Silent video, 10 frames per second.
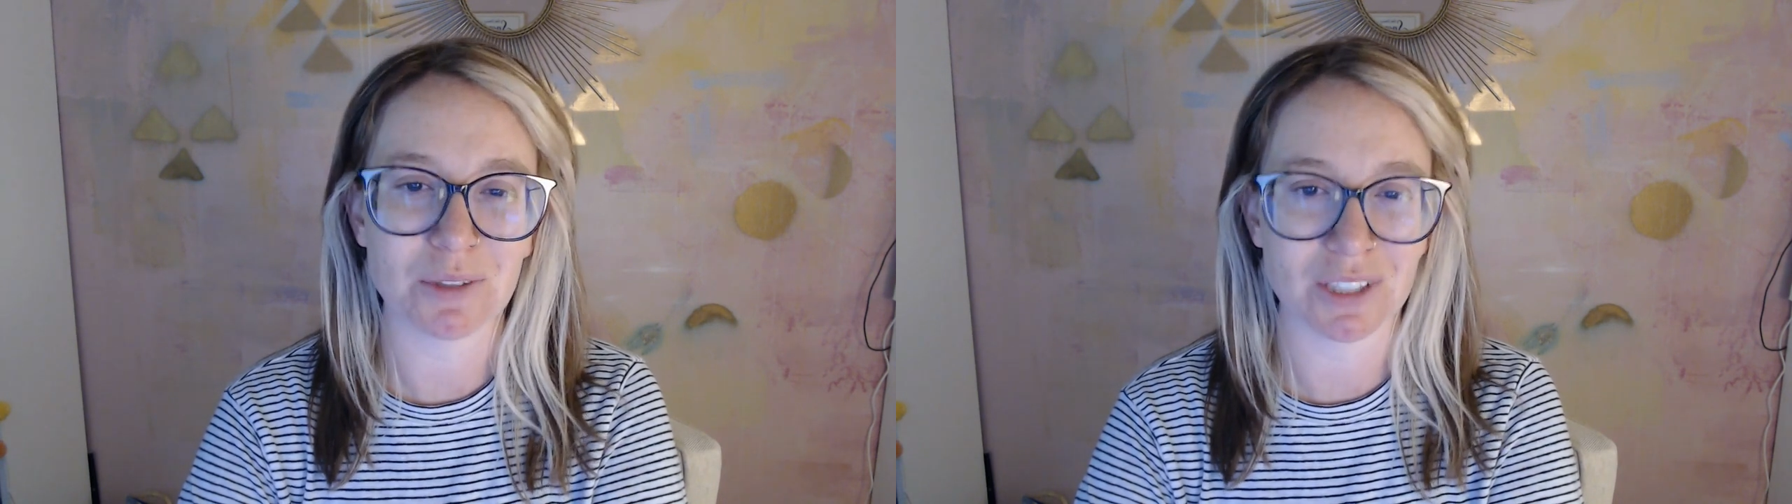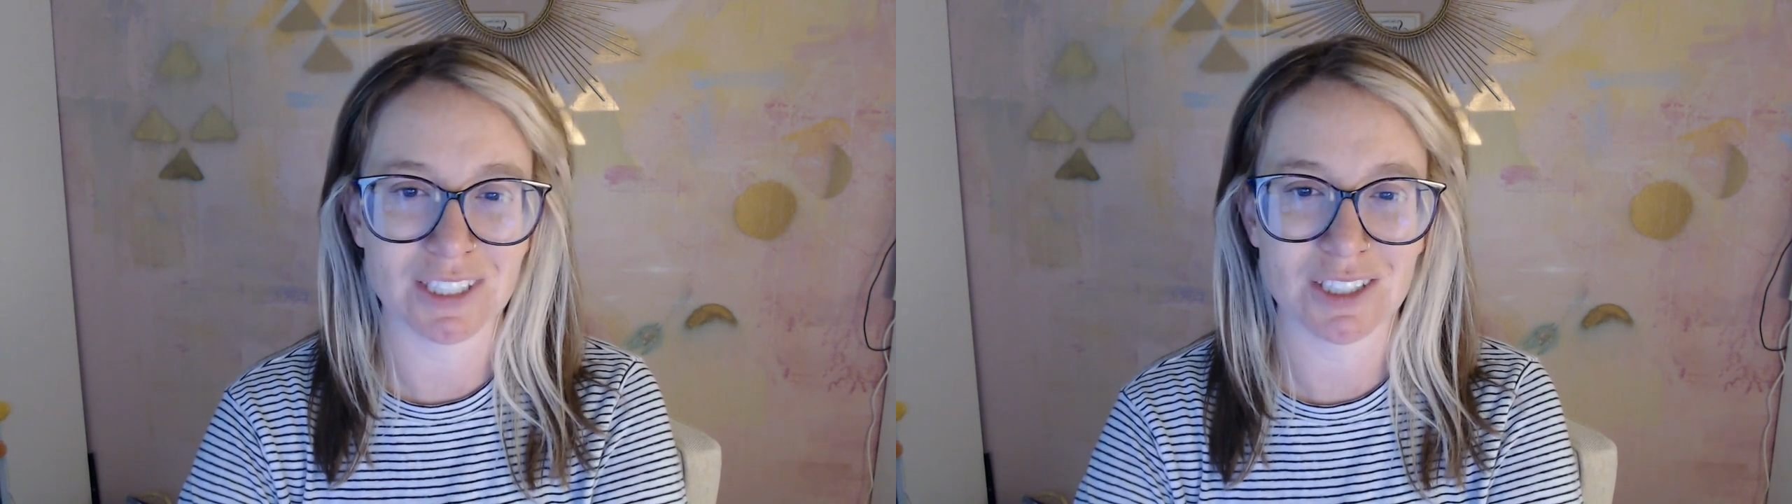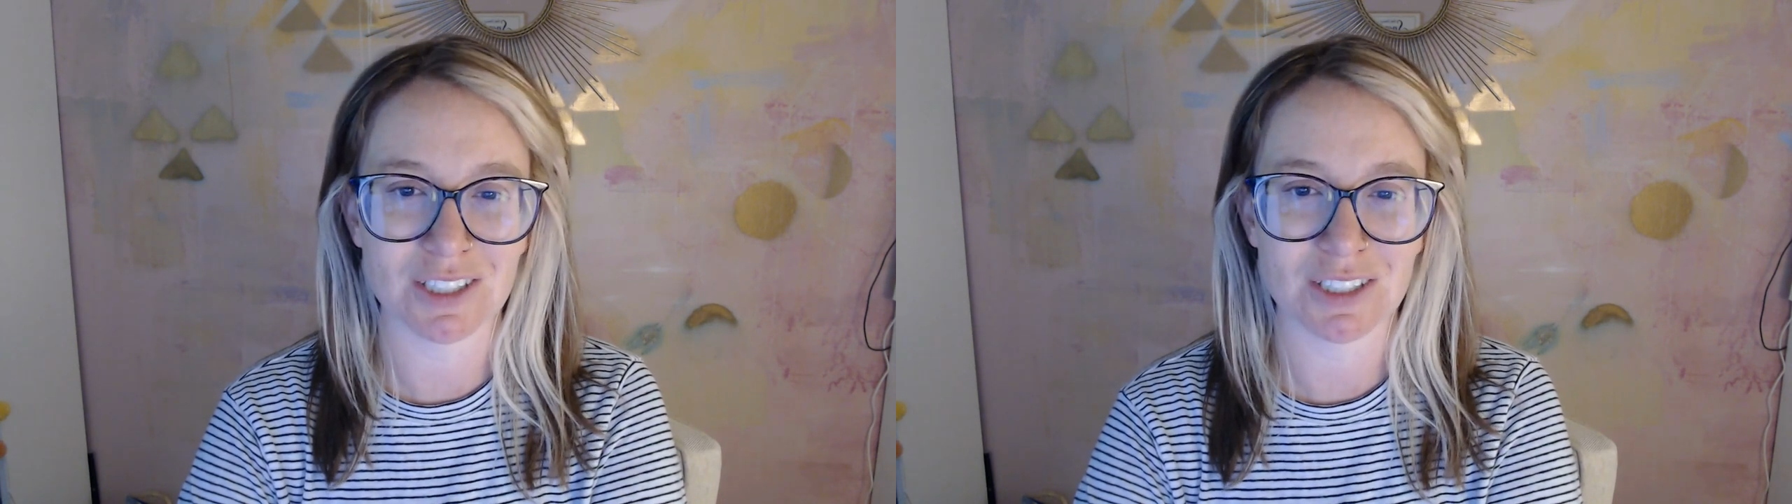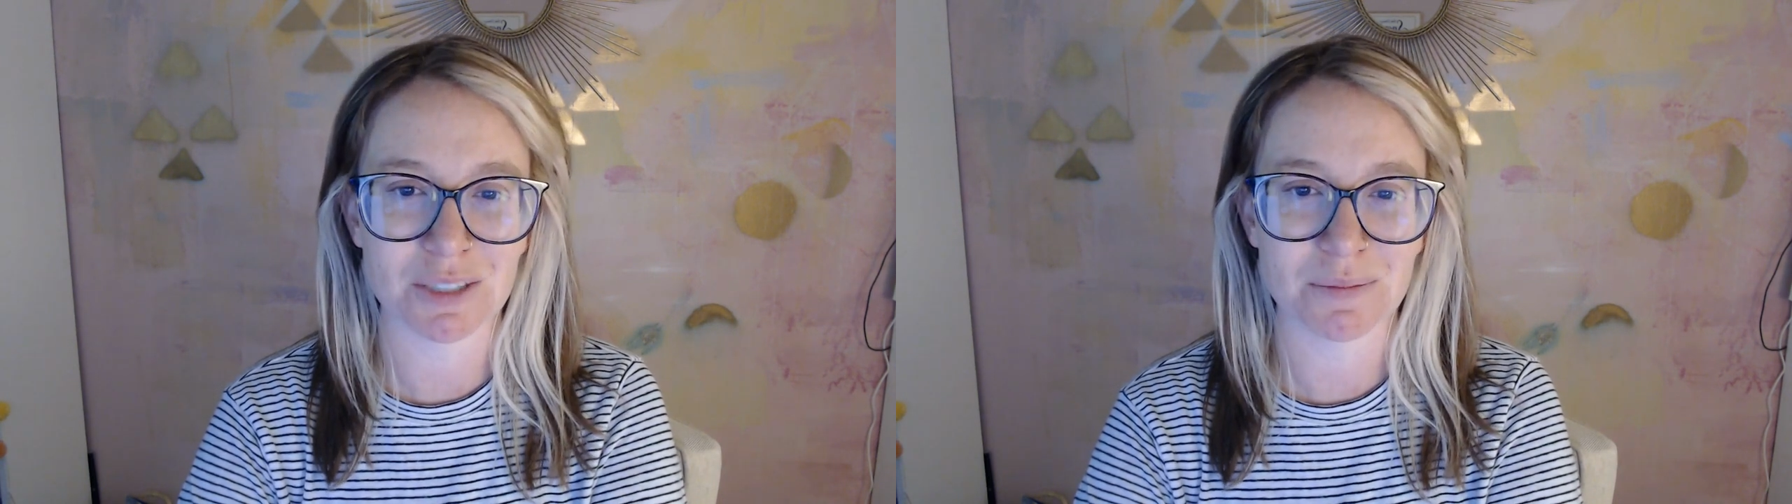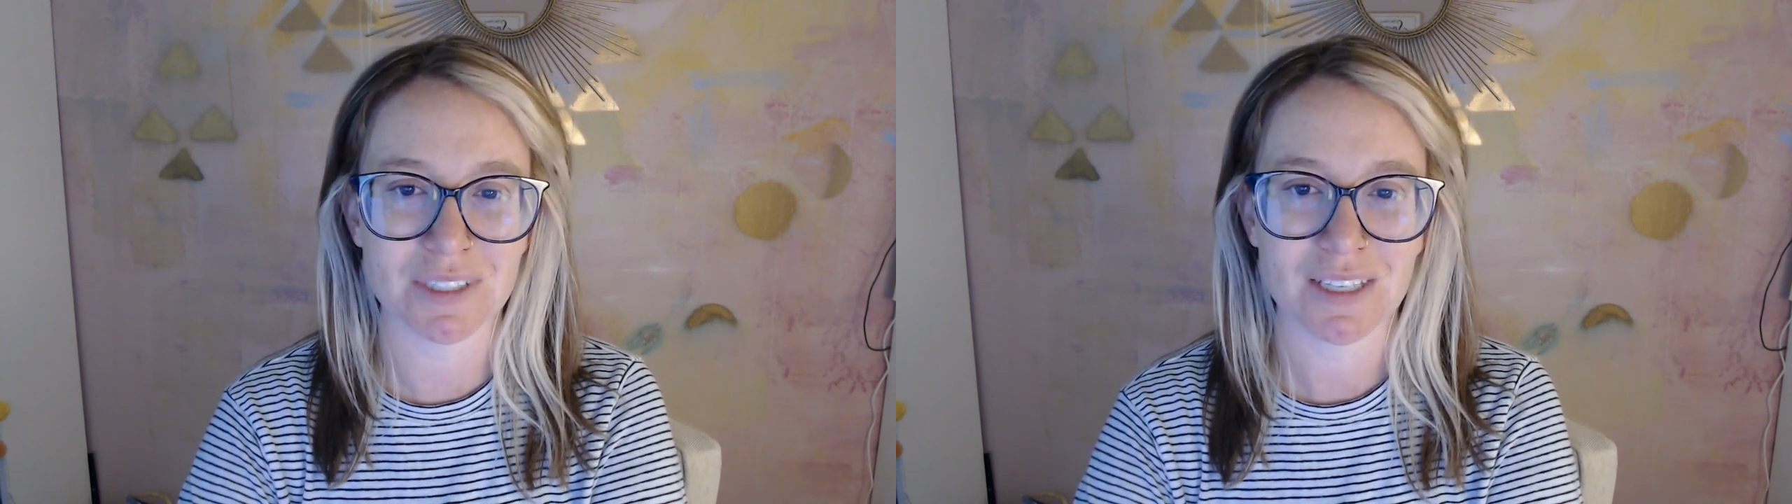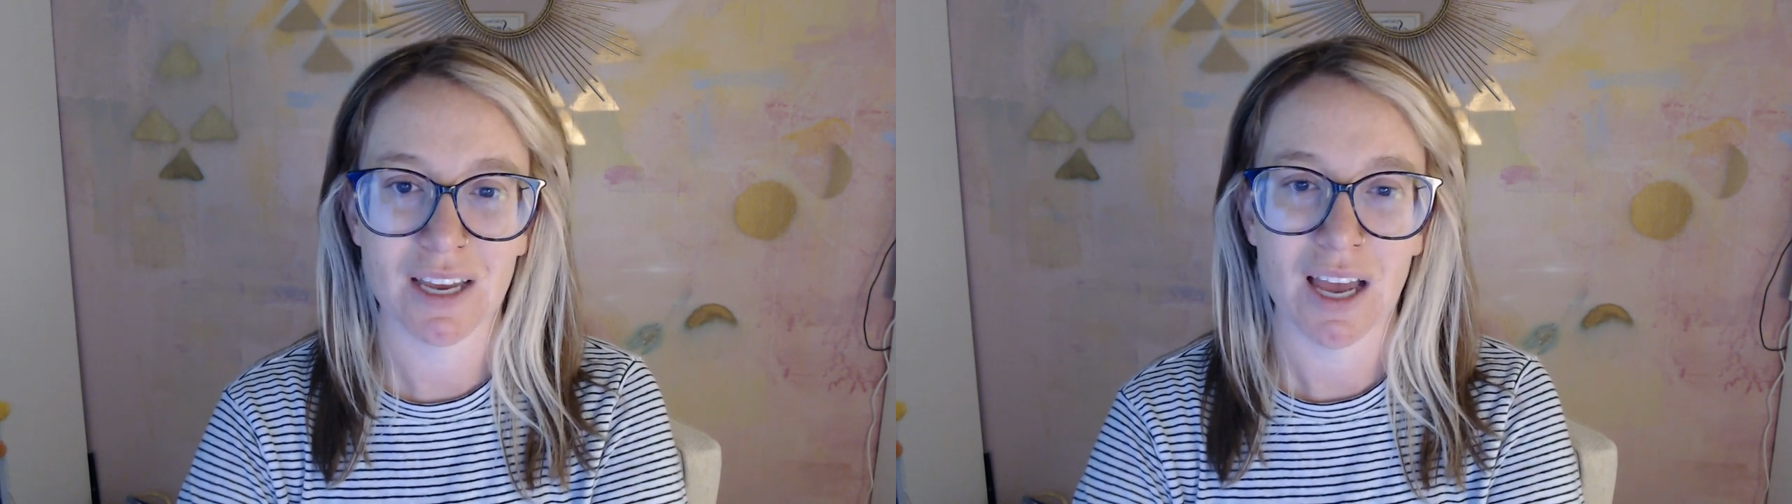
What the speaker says: relationships,